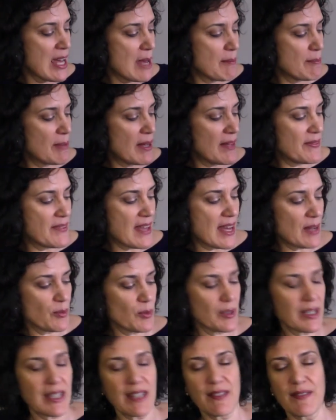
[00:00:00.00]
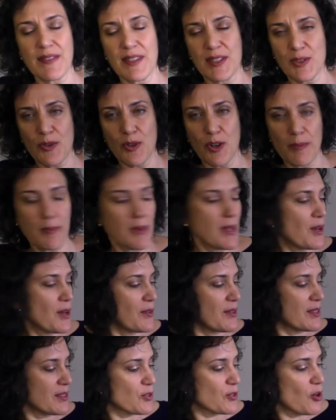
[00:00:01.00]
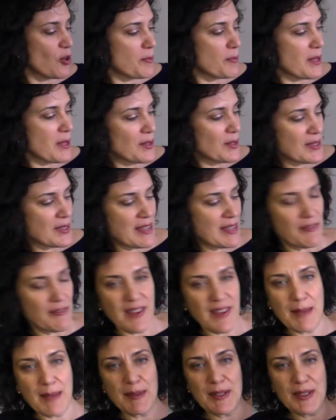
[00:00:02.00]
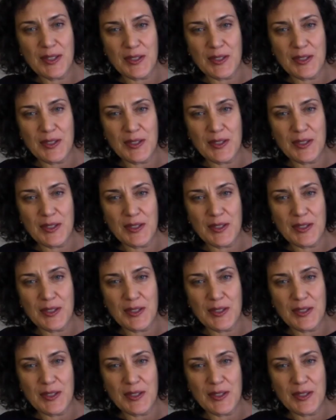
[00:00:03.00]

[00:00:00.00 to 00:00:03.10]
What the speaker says: but that would give the Scorpios the famous